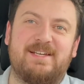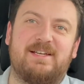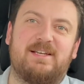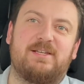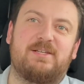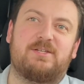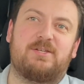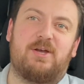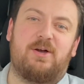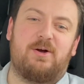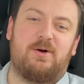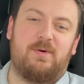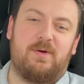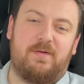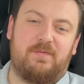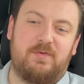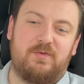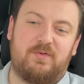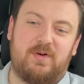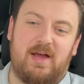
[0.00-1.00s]
So
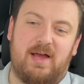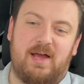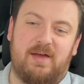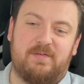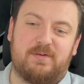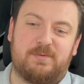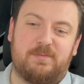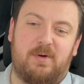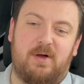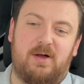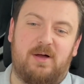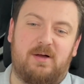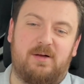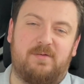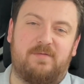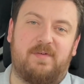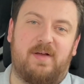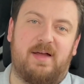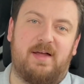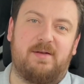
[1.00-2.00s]
if you drive a small
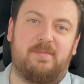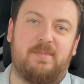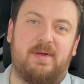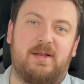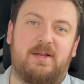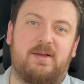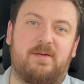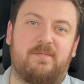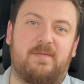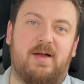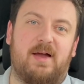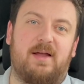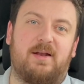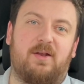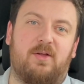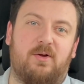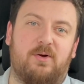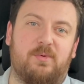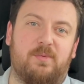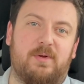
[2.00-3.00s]
van, medium van,
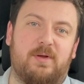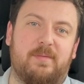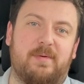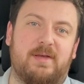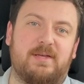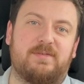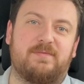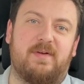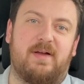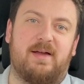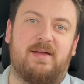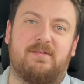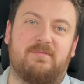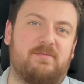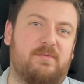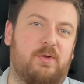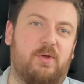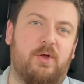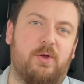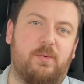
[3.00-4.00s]
long wheelbase van,
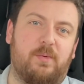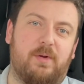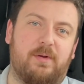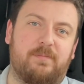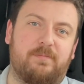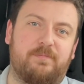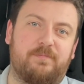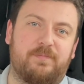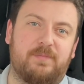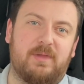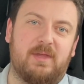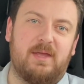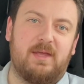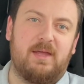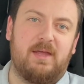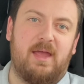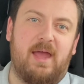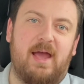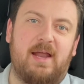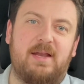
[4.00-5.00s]
Luton,
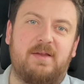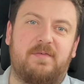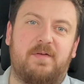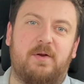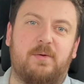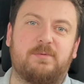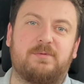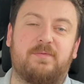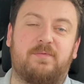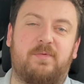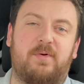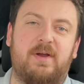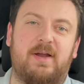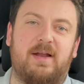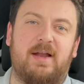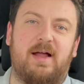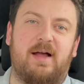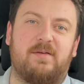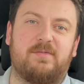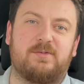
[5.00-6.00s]
anything up to
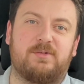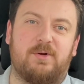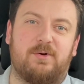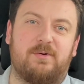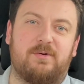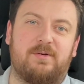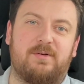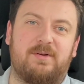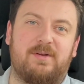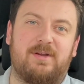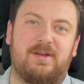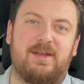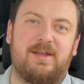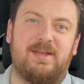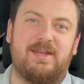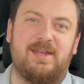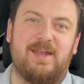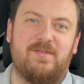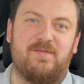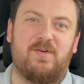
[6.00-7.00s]
3.5 ton,
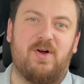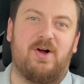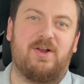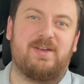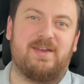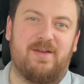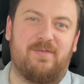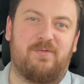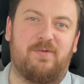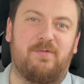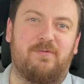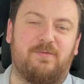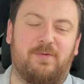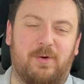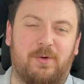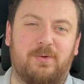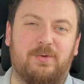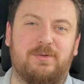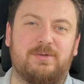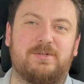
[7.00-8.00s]
you've got different
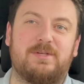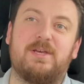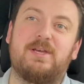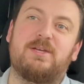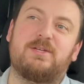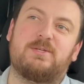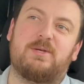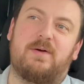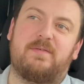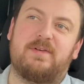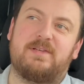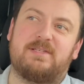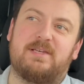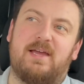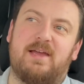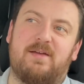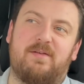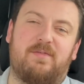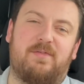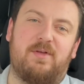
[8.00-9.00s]
rules. So
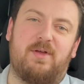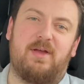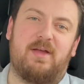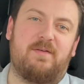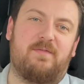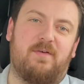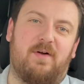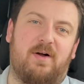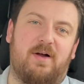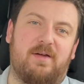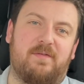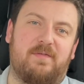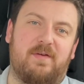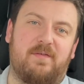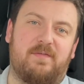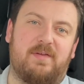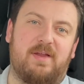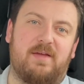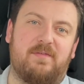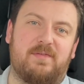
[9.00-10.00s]
obviously 30, 40,
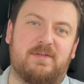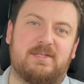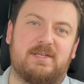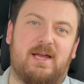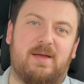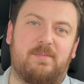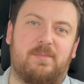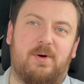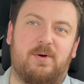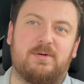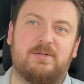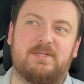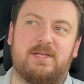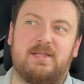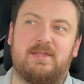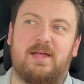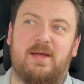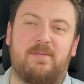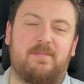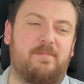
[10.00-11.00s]
50, if they're signposted,
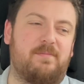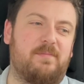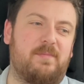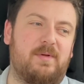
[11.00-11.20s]
then